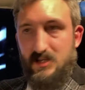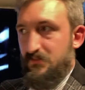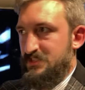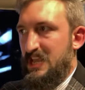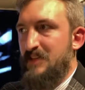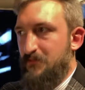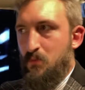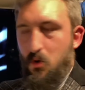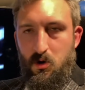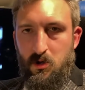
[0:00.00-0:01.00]
Obviously, even
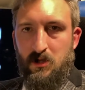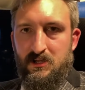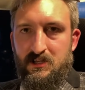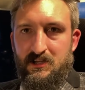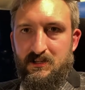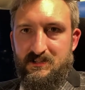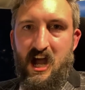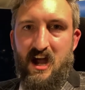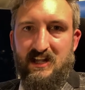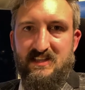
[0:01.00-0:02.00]
more
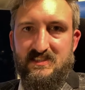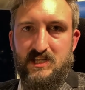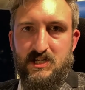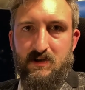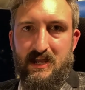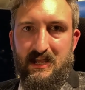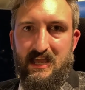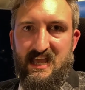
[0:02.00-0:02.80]
dark considering